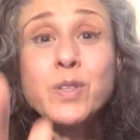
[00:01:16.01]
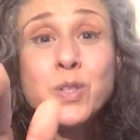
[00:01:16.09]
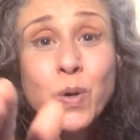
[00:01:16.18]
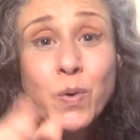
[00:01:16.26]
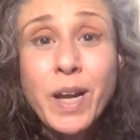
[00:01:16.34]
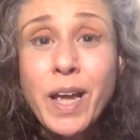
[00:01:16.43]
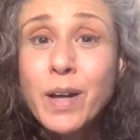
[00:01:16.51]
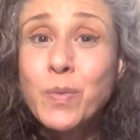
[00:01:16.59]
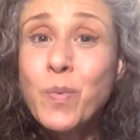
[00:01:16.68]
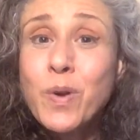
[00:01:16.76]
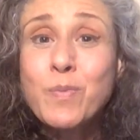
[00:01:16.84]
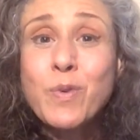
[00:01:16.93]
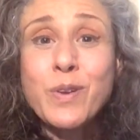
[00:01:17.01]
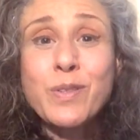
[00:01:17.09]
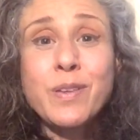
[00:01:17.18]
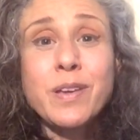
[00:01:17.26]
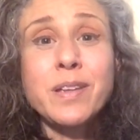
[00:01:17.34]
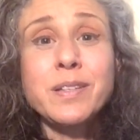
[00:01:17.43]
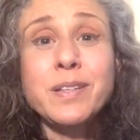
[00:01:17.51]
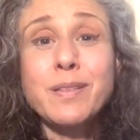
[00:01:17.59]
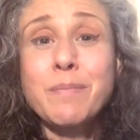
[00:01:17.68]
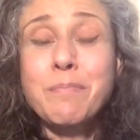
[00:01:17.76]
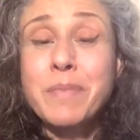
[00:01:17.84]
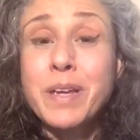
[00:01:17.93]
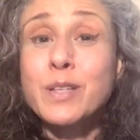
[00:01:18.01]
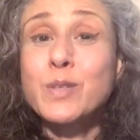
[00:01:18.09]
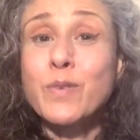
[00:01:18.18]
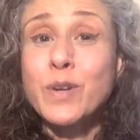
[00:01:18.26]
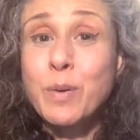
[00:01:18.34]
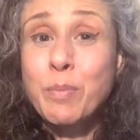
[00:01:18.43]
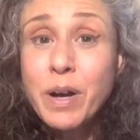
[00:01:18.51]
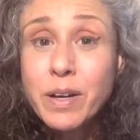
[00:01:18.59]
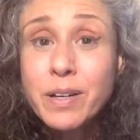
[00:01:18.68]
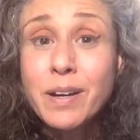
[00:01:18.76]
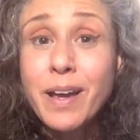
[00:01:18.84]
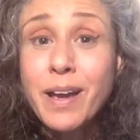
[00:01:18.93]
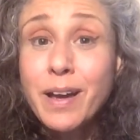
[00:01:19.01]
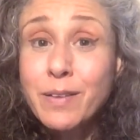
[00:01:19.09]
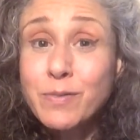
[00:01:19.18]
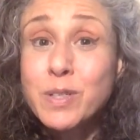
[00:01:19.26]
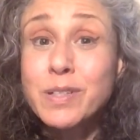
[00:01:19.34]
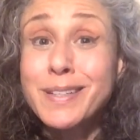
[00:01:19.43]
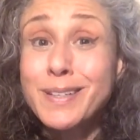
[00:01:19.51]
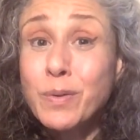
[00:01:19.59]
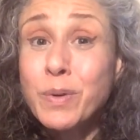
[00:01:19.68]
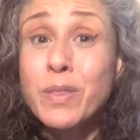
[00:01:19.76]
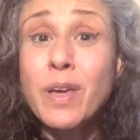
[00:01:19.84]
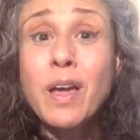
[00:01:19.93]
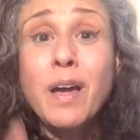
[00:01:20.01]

Don't add one more thing into the mix for your body to have to deal with.